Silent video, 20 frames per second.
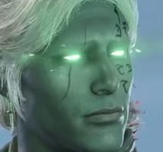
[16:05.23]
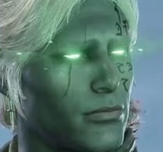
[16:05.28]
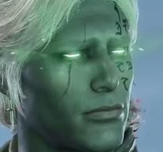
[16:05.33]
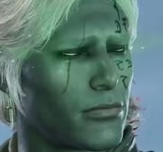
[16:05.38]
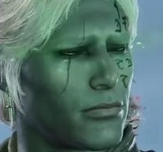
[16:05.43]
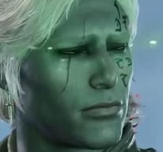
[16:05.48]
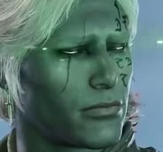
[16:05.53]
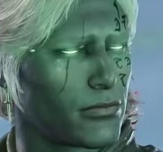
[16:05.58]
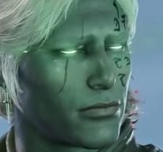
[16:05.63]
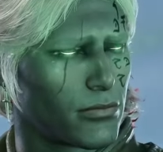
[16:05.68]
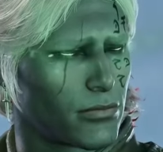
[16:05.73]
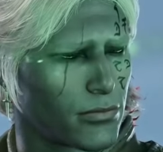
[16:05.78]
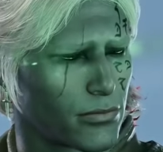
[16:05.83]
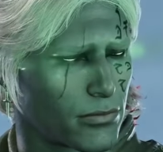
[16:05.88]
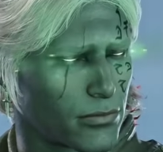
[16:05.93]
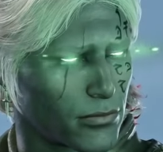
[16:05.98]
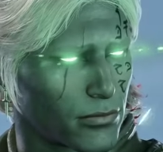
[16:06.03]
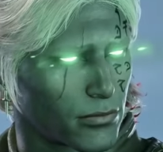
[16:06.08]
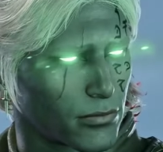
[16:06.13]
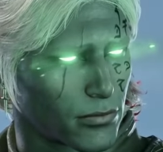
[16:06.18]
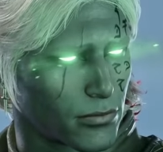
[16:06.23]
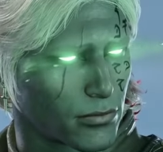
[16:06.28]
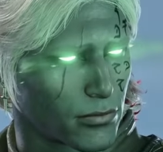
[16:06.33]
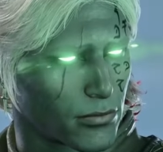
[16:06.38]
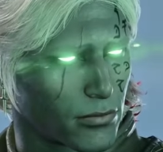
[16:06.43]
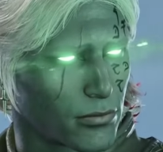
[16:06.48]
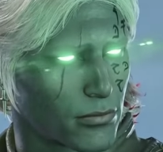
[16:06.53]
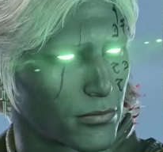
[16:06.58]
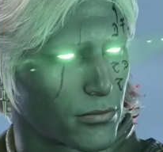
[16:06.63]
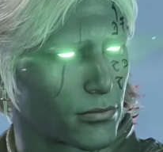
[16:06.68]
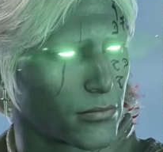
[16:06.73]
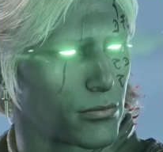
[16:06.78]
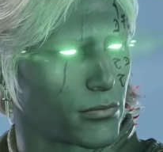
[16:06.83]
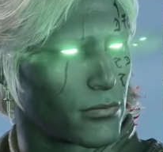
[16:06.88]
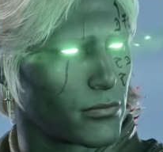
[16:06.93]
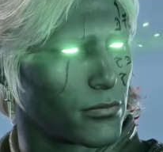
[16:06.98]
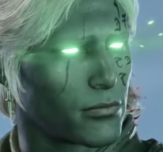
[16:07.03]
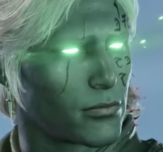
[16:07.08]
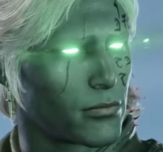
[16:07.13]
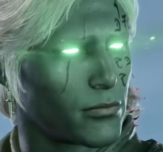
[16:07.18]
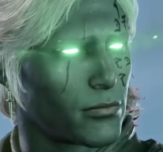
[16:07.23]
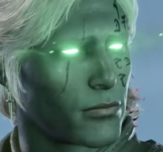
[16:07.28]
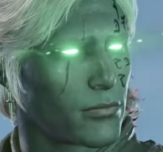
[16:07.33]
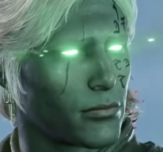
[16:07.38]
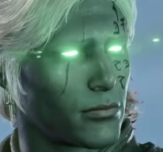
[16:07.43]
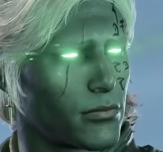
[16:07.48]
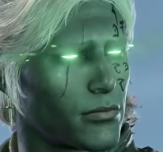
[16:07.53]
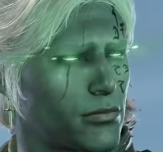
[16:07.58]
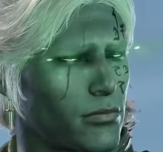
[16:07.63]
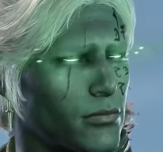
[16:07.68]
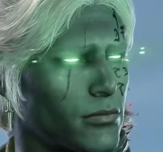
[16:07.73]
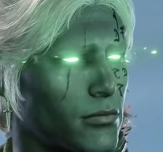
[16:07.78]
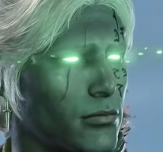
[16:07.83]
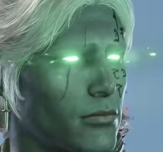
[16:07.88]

This person isn't speaking.